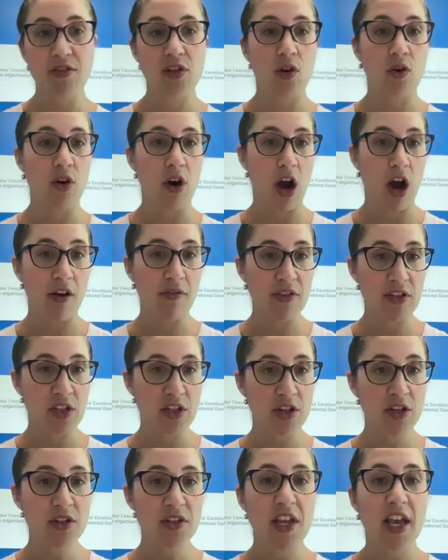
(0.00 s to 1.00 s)
or
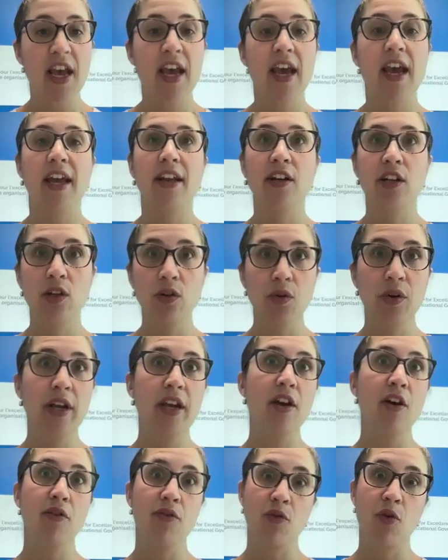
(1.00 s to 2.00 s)
officers,
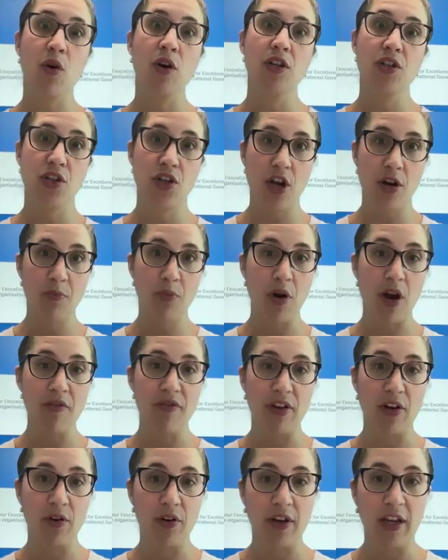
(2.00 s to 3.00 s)
including, of course,
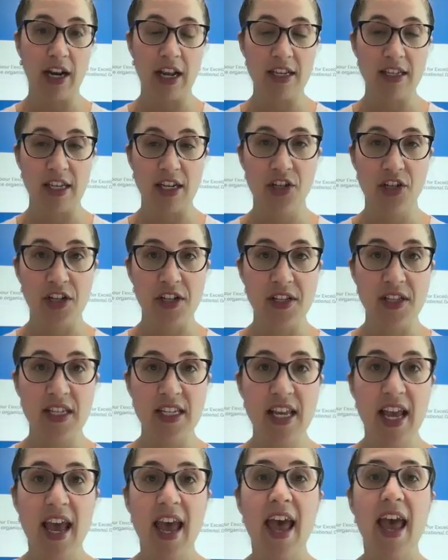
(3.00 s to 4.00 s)
nonprofit organizations.
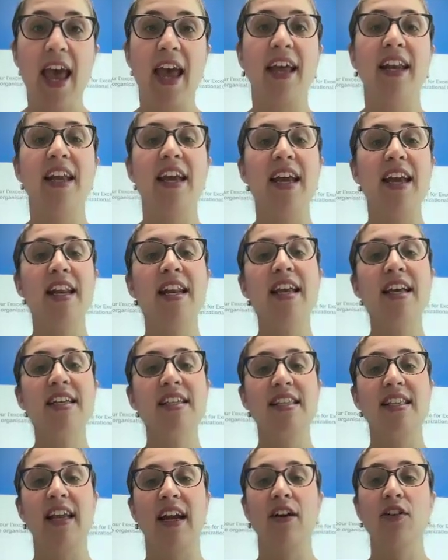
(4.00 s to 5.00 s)
And it
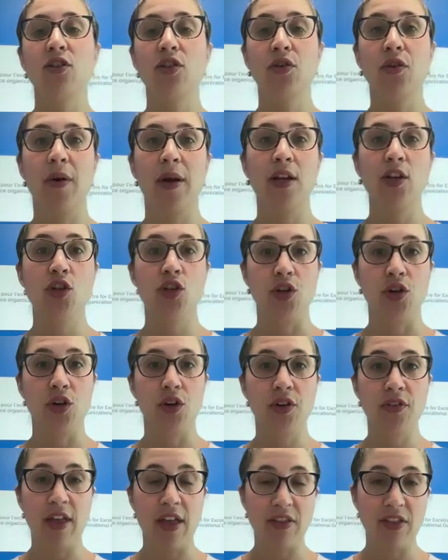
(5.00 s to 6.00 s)
is there to
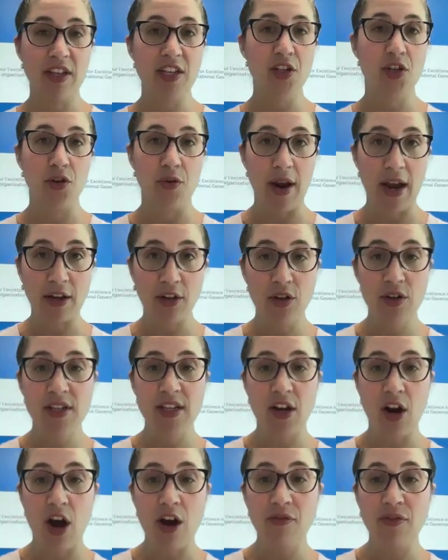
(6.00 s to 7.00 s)
ensure that these directors
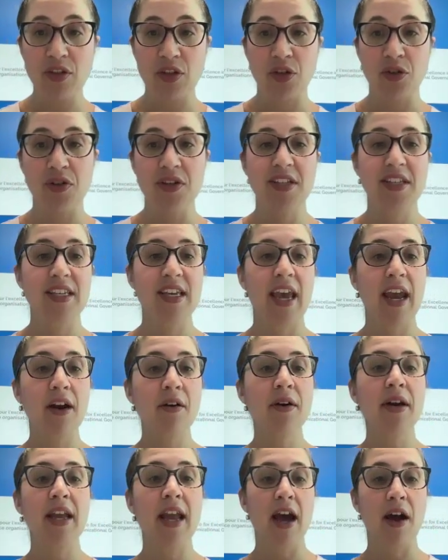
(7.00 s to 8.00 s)
and officers
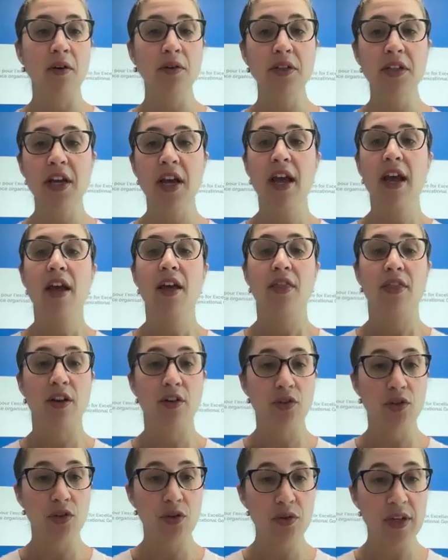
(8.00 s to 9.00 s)
carry out their
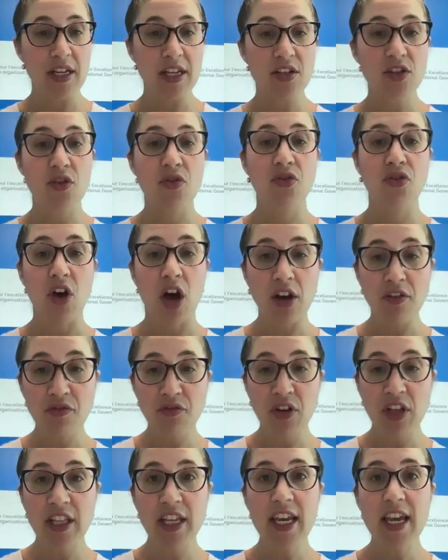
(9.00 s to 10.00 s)
duties
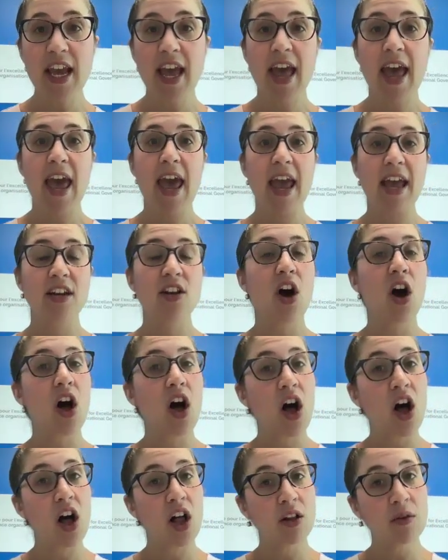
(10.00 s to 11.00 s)
thoughtfully and
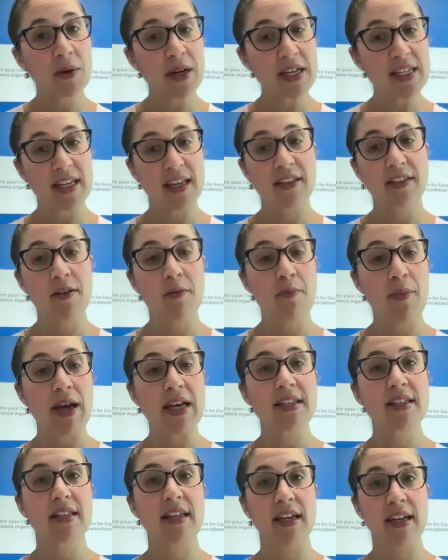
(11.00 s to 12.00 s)
always in the
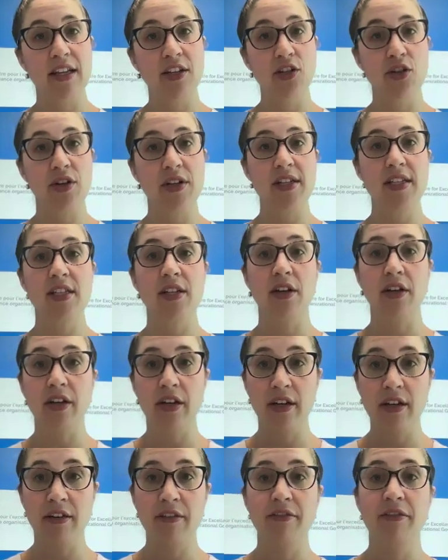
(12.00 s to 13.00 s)
best interest
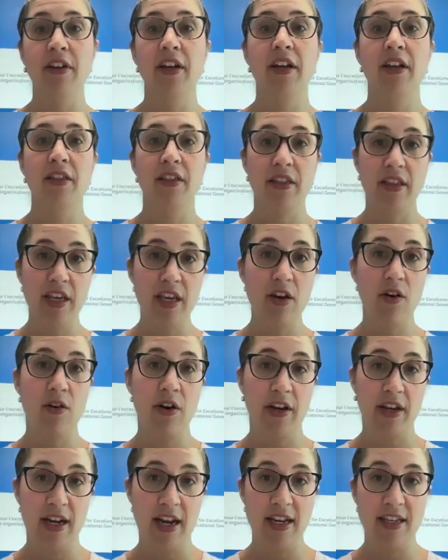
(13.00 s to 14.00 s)
of the
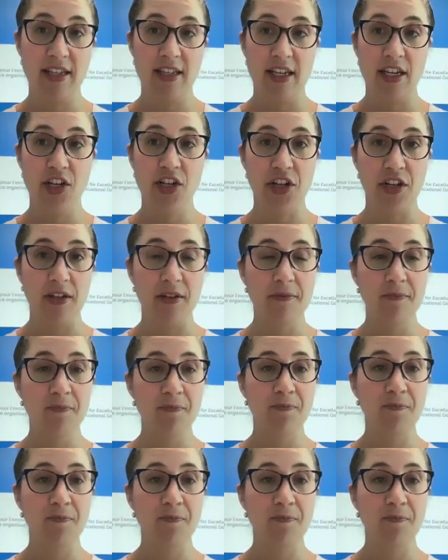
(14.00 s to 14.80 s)
organization.